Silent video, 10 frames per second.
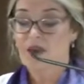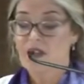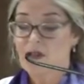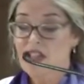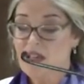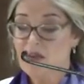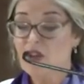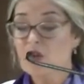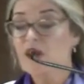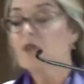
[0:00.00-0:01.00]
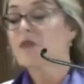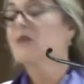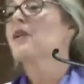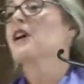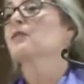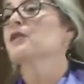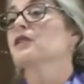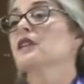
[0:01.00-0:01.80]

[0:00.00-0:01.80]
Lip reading: they became incredibly popular.